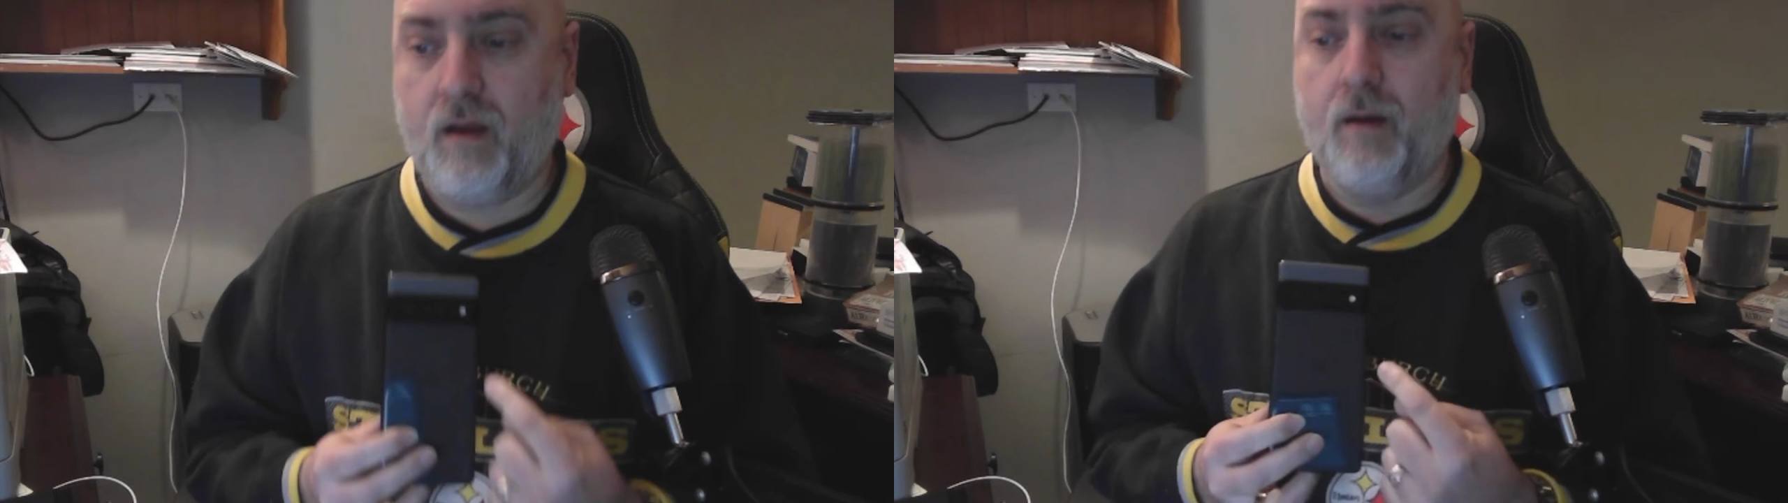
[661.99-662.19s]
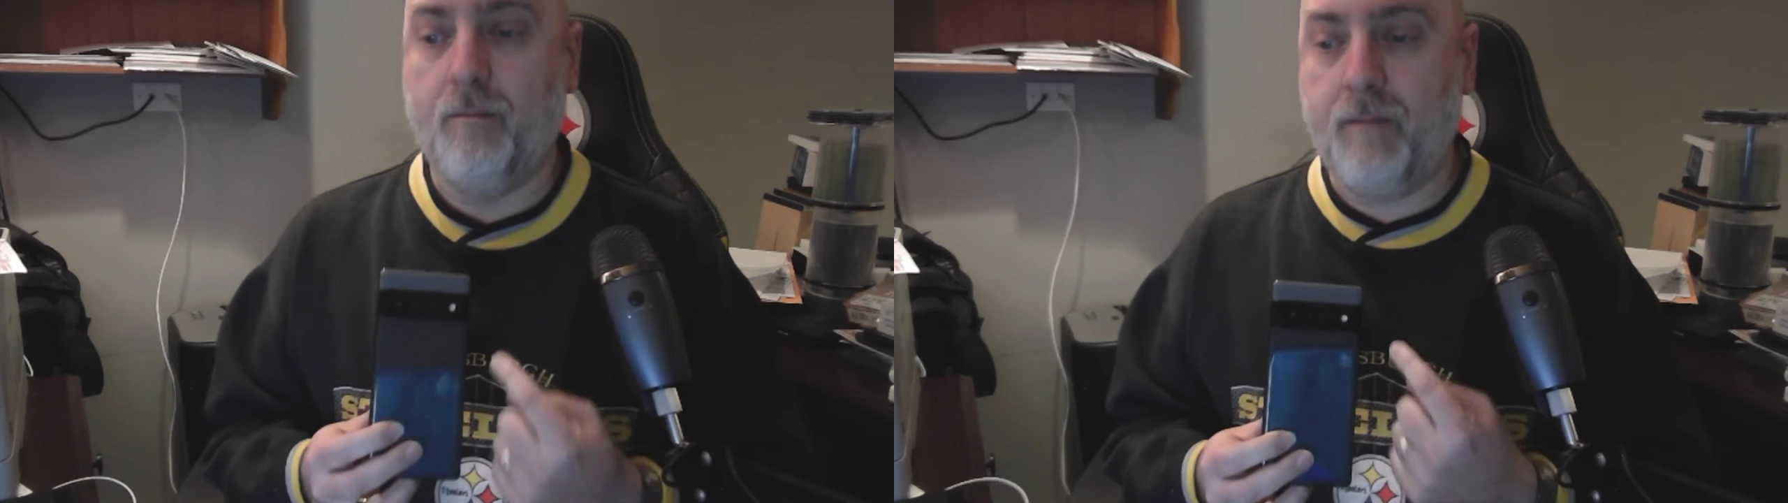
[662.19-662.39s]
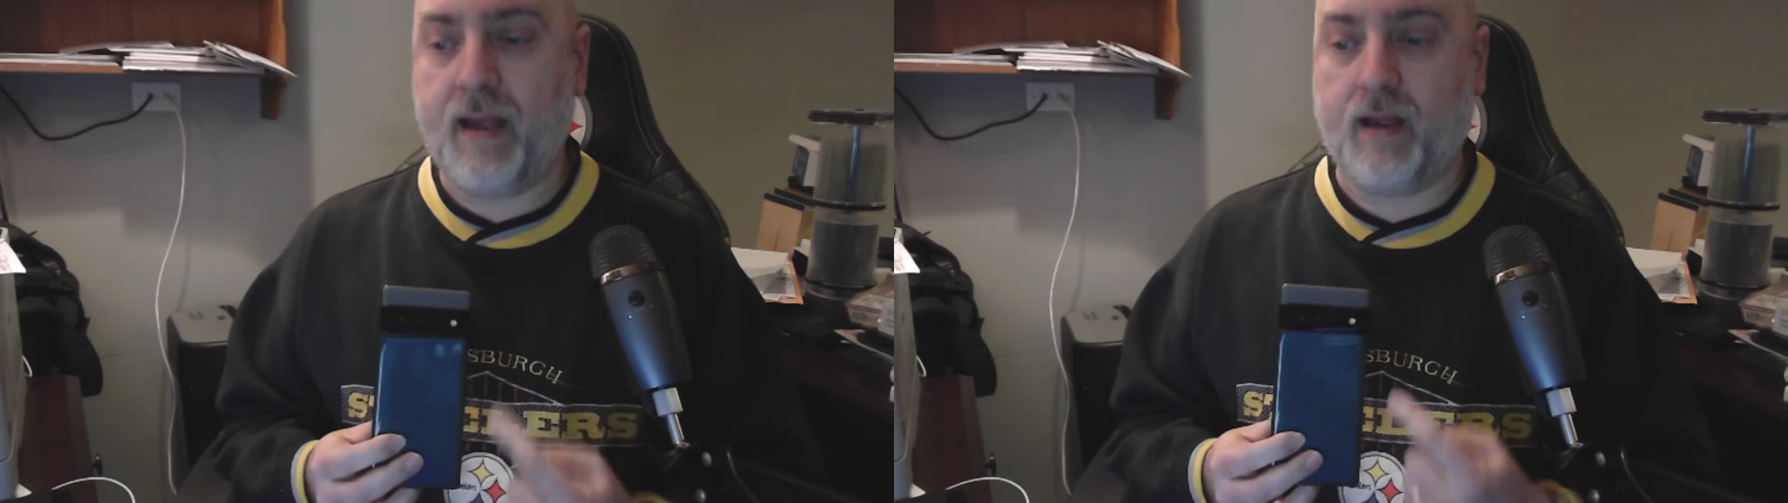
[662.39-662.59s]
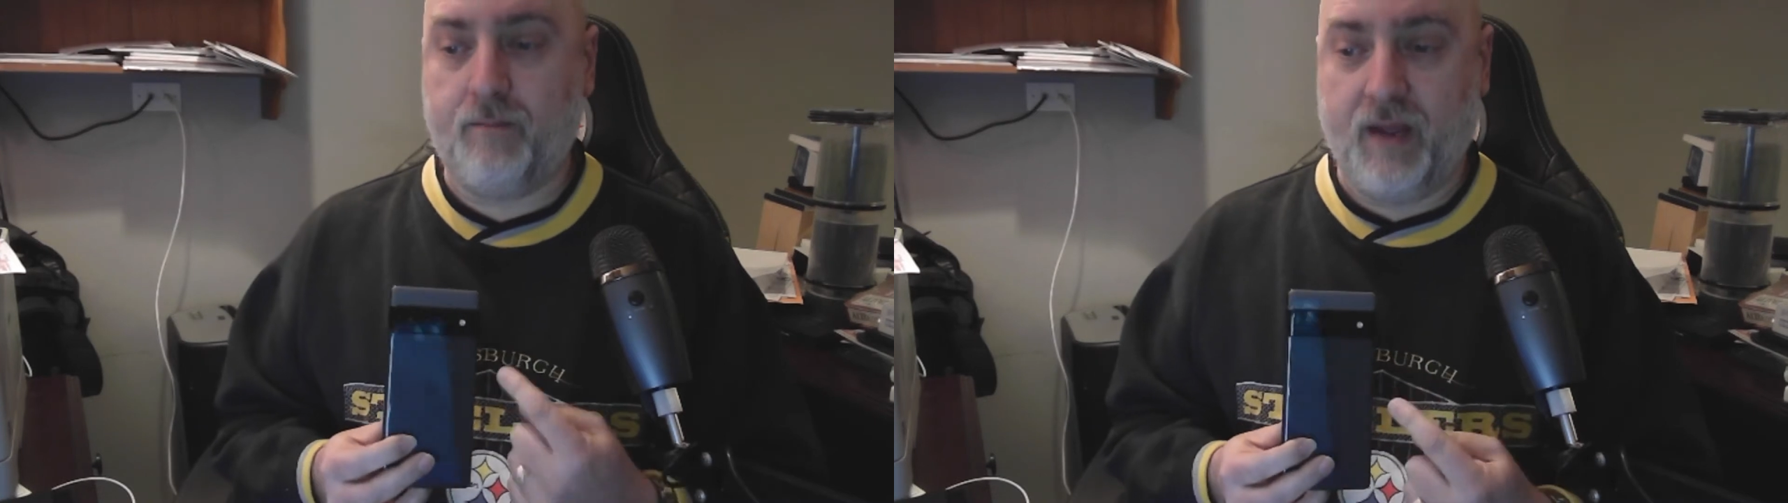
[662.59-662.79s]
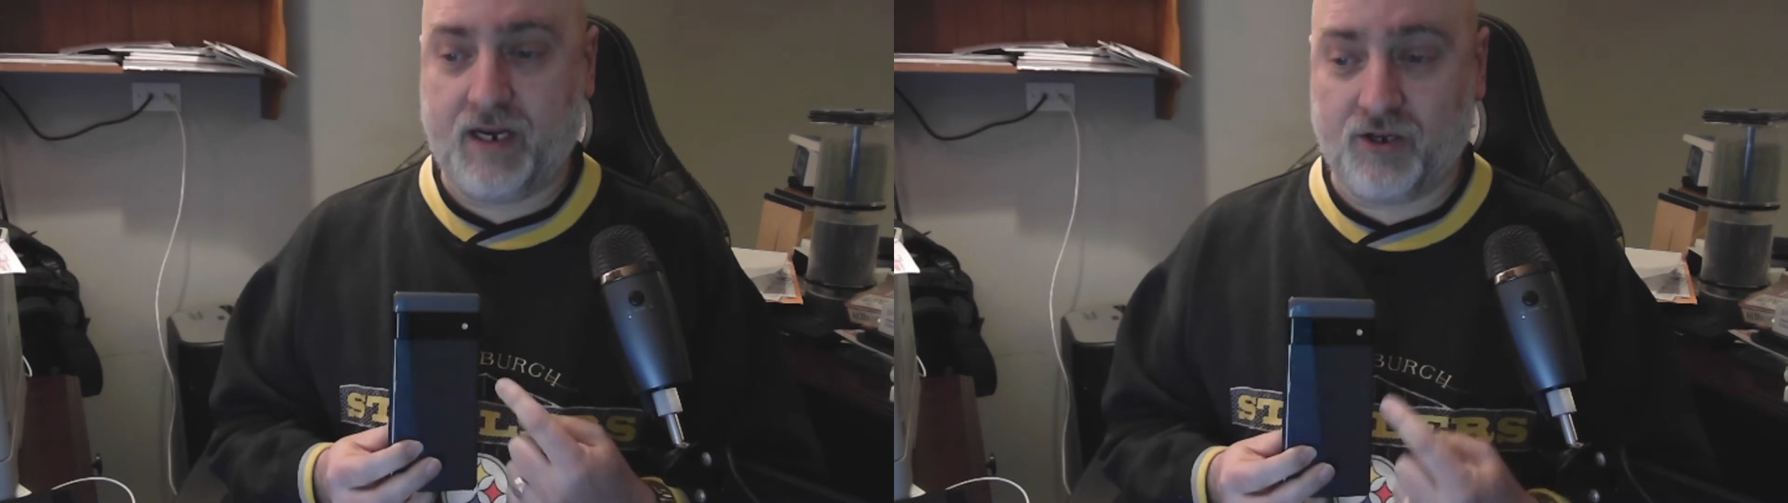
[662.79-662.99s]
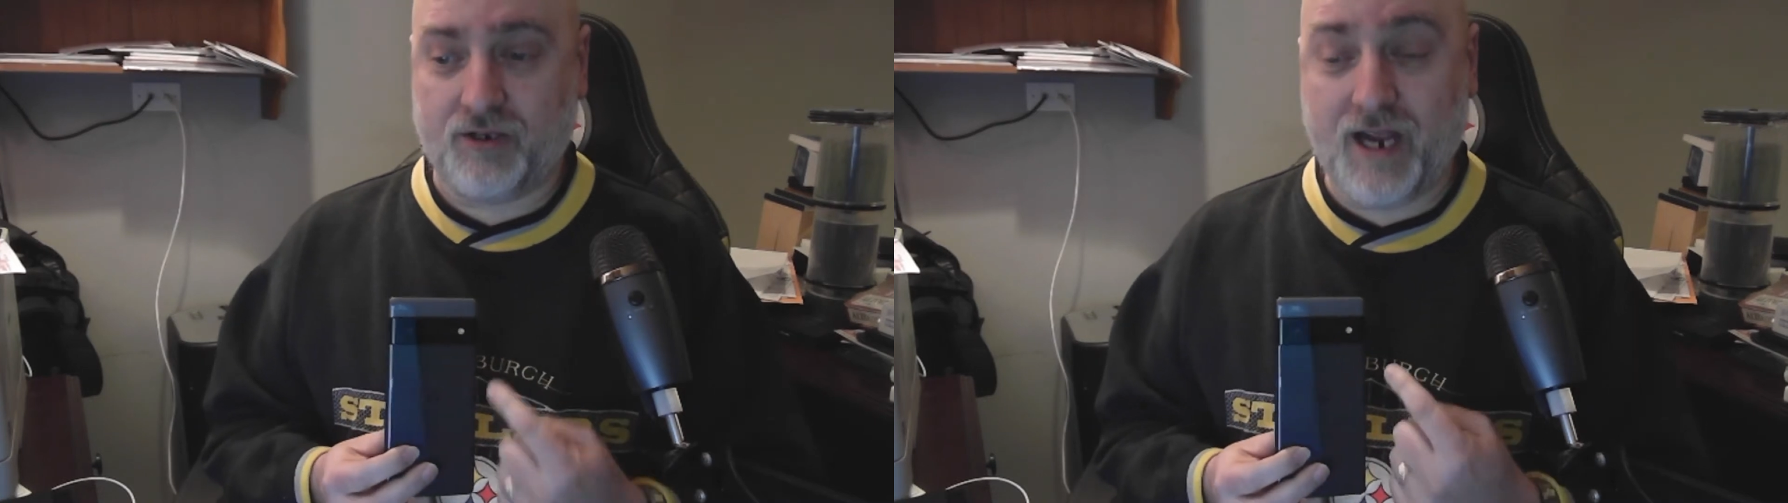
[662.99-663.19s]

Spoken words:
megapixel